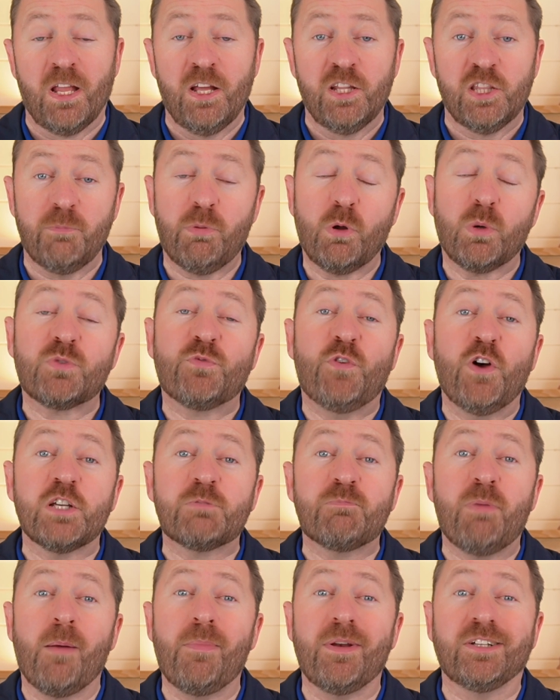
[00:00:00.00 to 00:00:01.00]
The book was
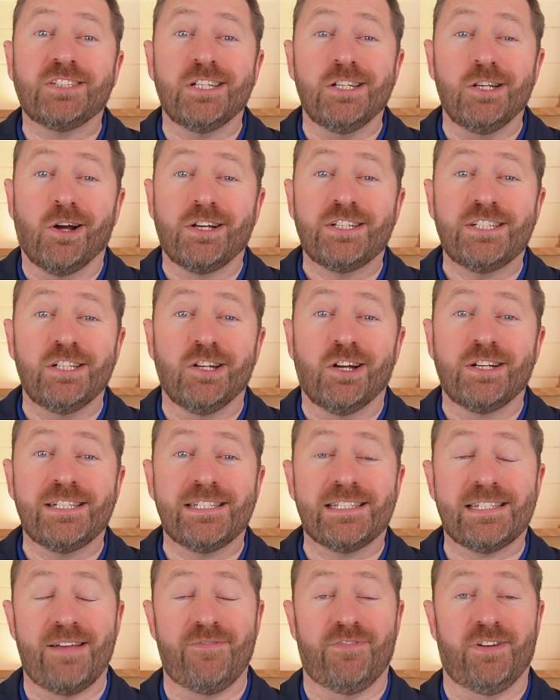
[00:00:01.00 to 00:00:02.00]
first published in
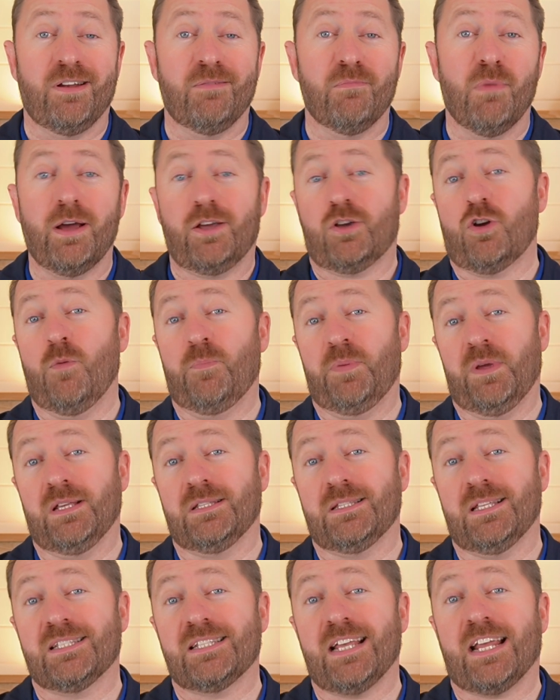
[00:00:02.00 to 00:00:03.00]
1997 and my copy is
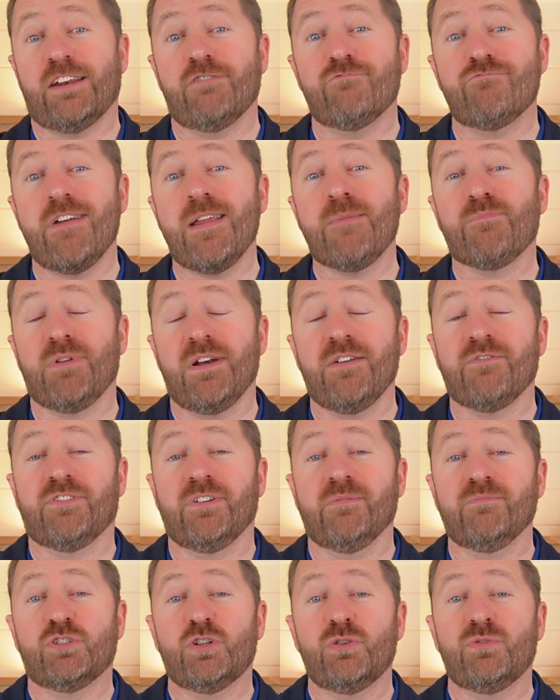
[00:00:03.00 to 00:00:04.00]
the second reprint
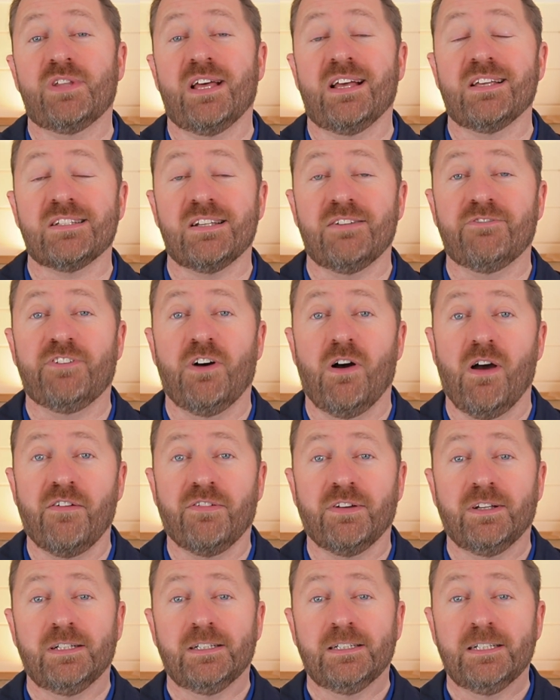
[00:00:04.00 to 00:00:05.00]
from
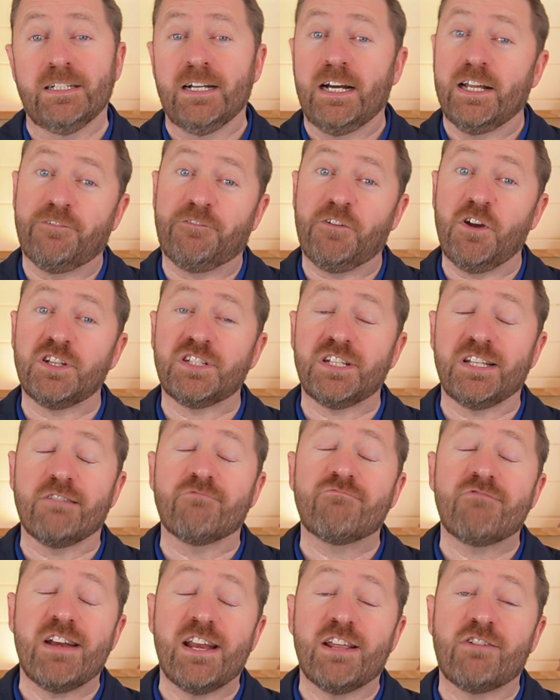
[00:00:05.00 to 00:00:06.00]
2005. And the first thing that
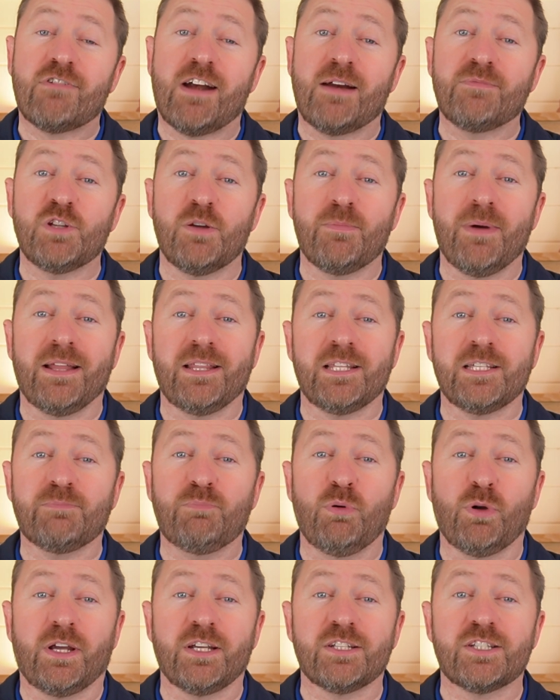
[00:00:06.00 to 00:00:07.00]
really grabs you about this
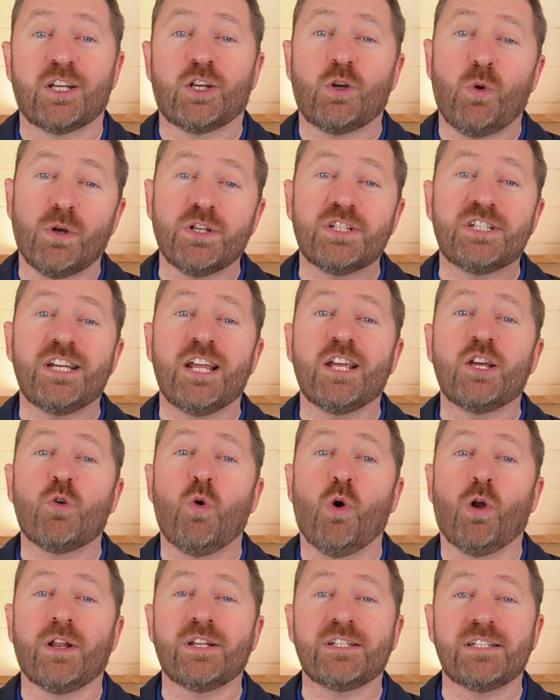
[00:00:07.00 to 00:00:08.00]
book is the quantity and
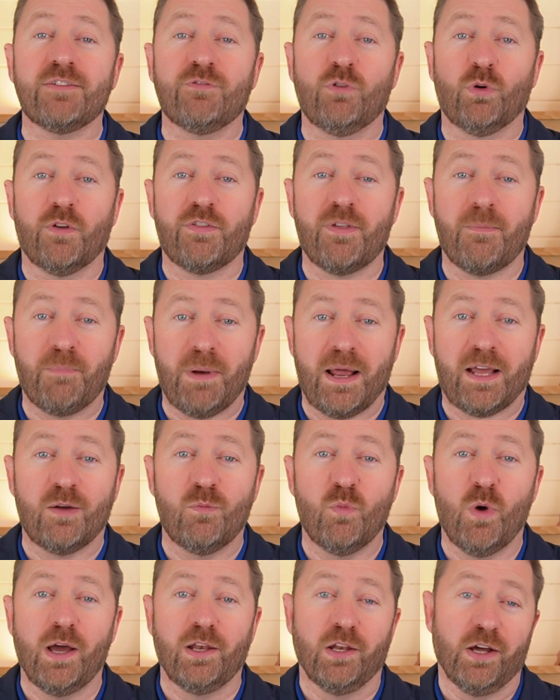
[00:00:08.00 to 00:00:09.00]
quality of all of the black
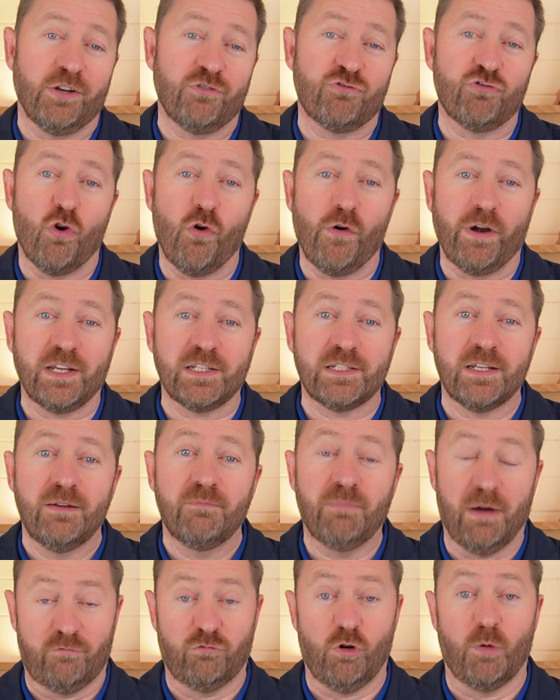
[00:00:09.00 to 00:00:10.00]
and white line drawings
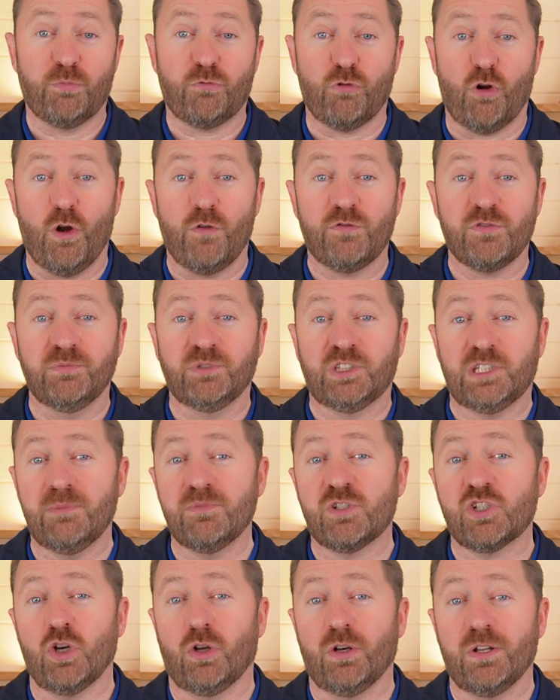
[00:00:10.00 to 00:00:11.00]
by Rob Groves and Jim
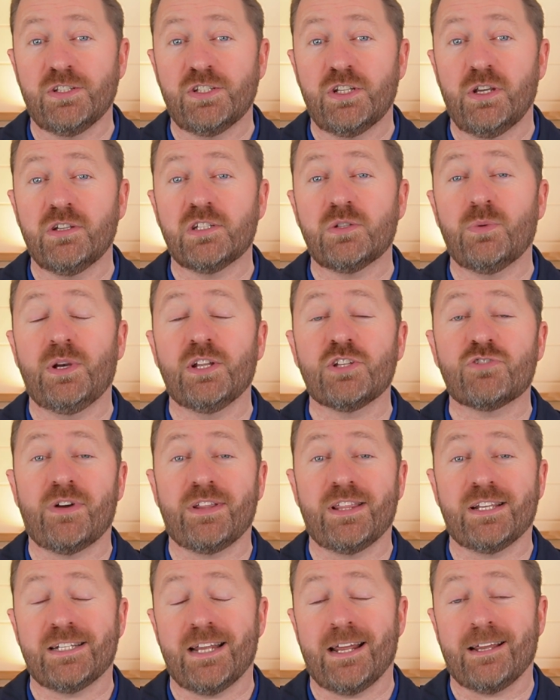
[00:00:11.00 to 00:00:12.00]
Sollers used to illustrate
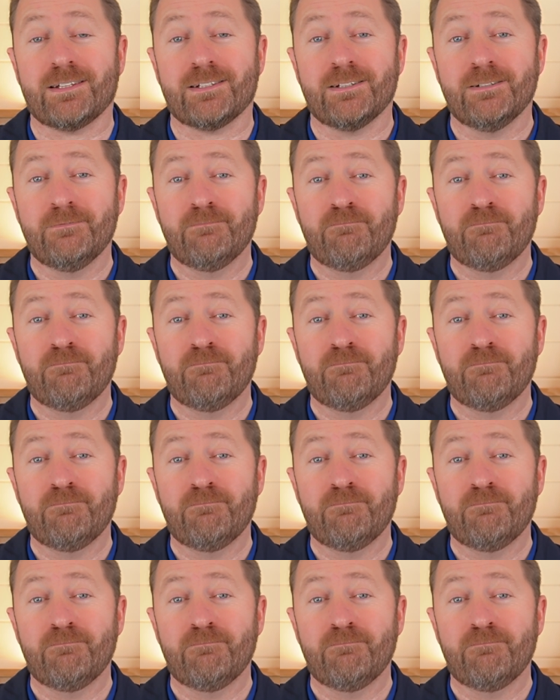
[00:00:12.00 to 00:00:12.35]
the text.